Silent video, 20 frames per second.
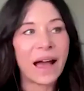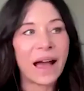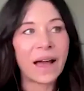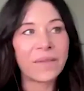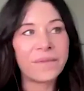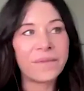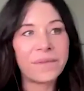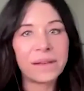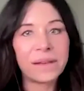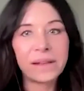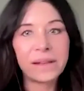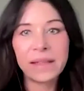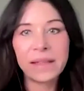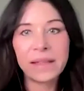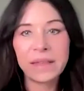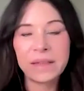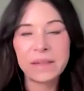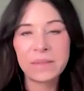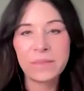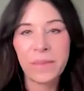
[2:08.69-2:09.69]
I feel
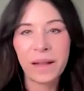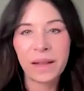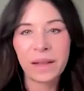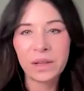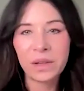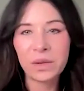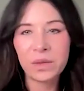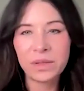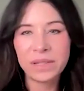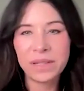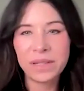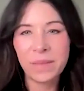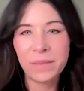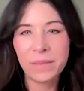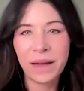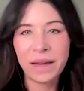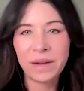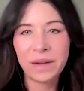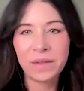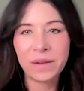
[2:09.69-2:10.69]
like these molecules, they
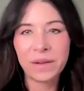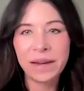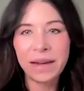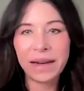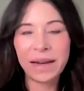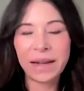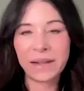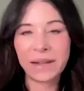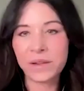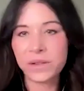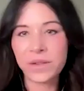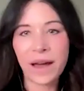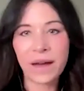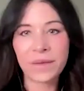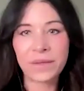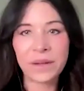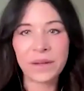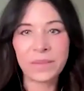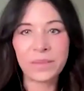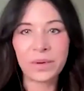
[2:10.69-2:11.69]
migrate and
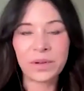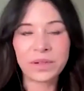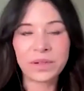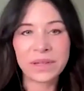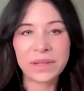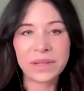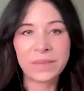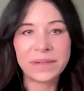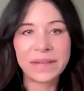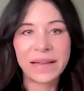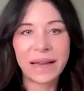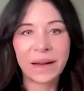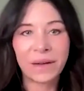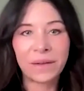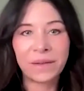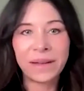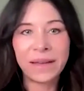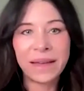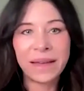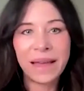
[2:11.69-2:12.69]
gravity pulls them
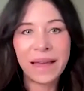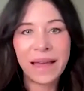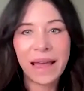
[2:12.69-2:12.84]
down.